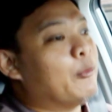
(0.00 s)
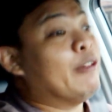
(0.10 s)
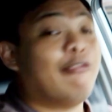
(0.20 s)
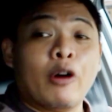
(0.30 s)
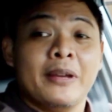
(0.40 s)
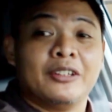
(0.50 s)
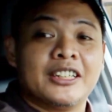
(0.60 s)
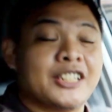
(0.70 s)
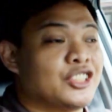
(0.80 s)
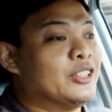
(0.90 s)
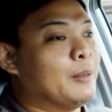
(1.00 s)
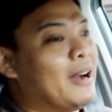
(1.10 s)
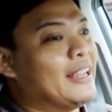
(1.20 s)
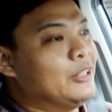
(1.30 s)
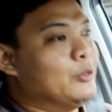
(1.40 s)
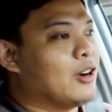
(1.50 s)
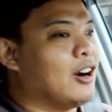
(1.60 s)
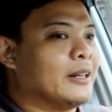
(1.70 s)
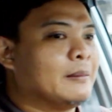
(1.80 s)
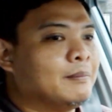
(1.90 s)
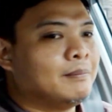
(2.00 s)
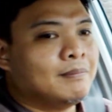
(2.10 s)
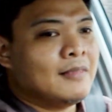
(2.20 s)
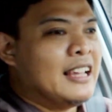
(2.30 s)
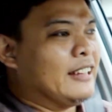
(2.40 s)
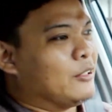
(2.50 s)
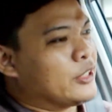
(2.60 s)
forming your decision to buy a new car. There's